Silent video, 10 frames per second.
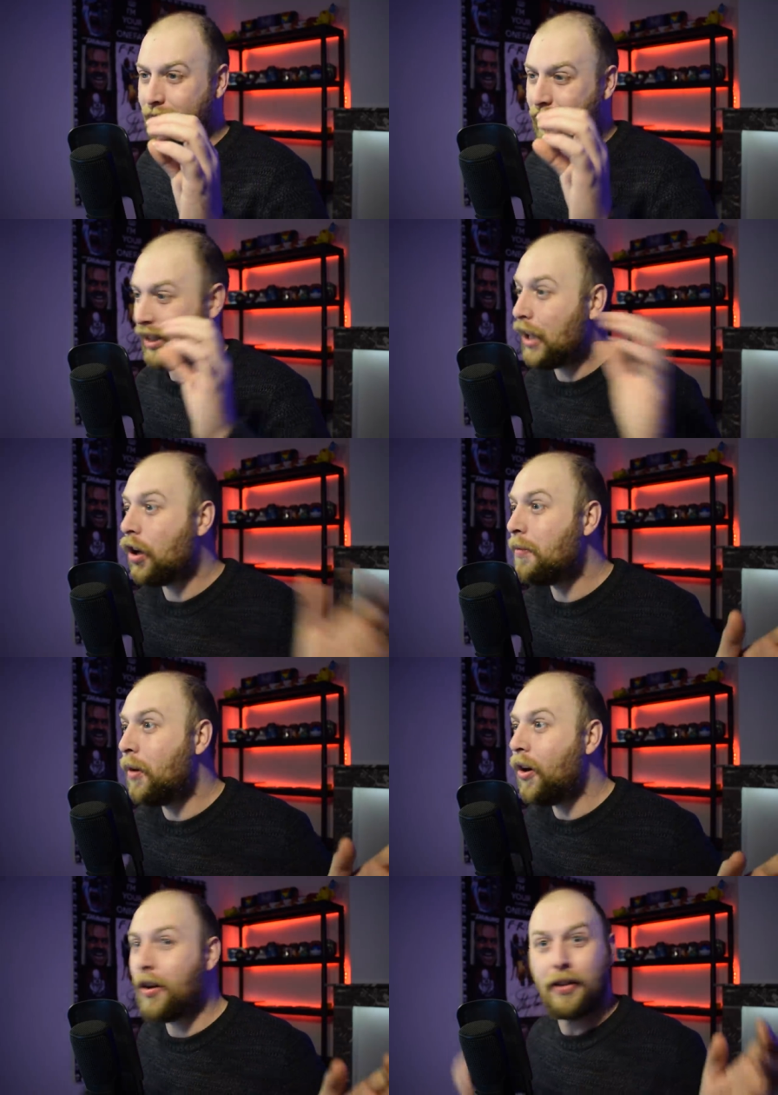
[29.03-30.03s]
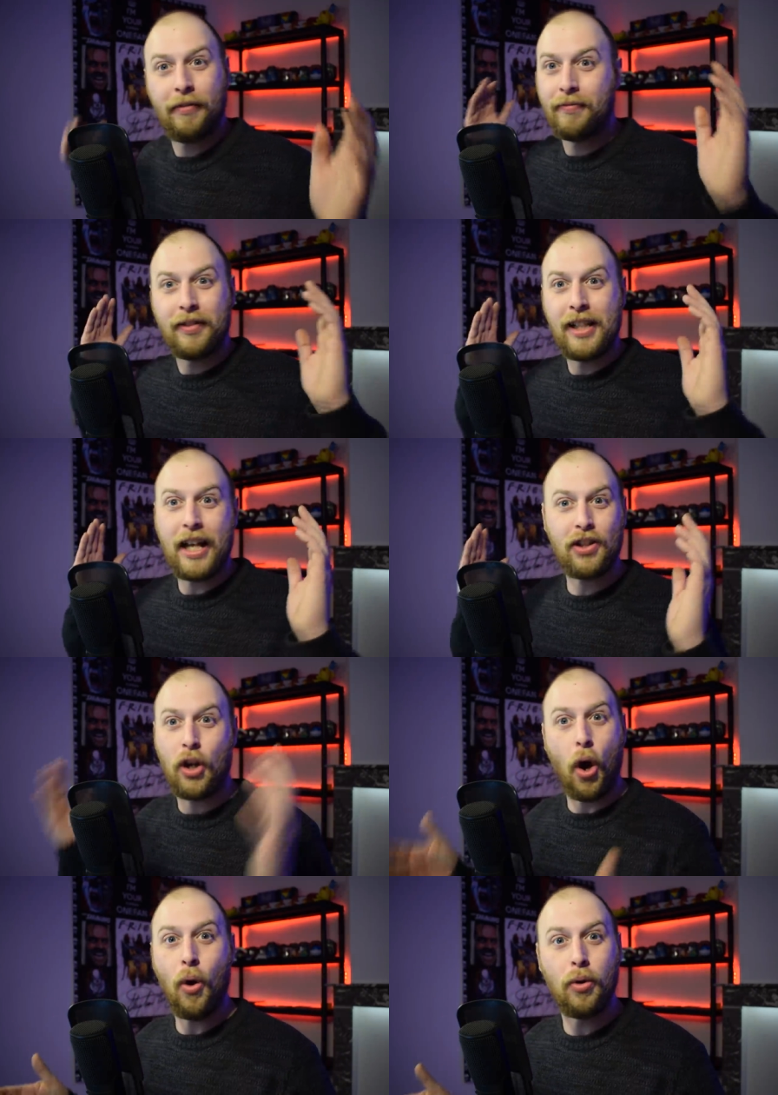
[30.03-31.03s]
Say no more. Let's
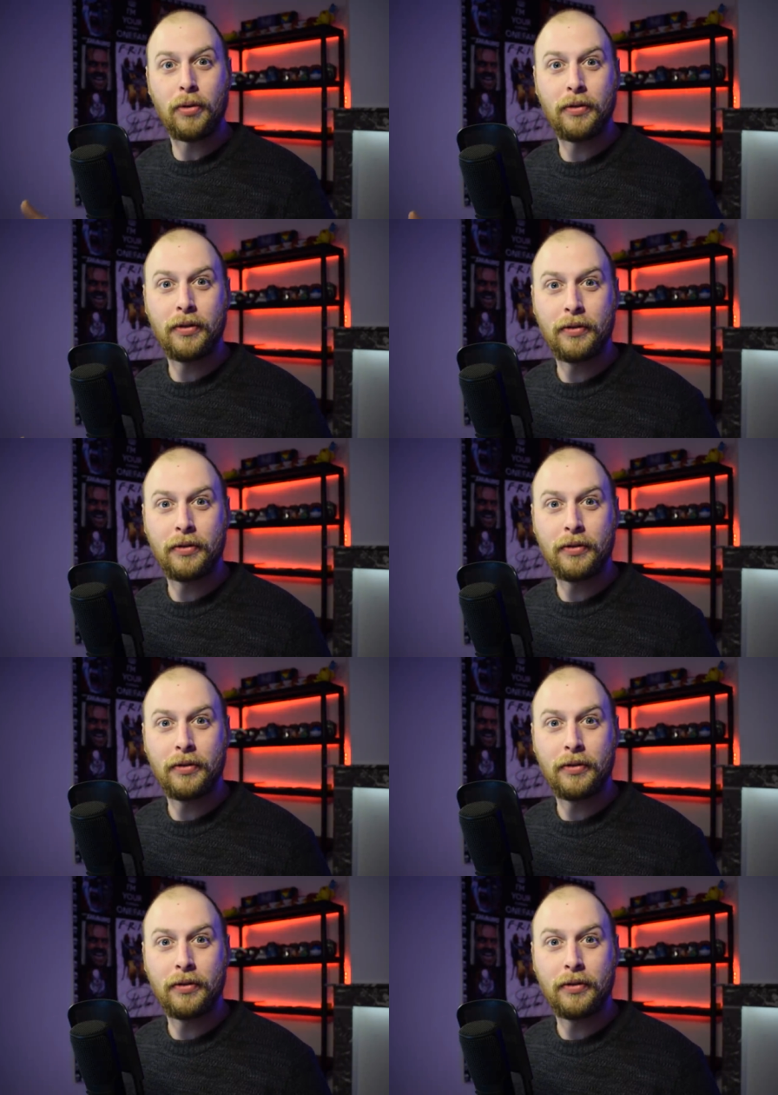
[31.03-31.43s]
go.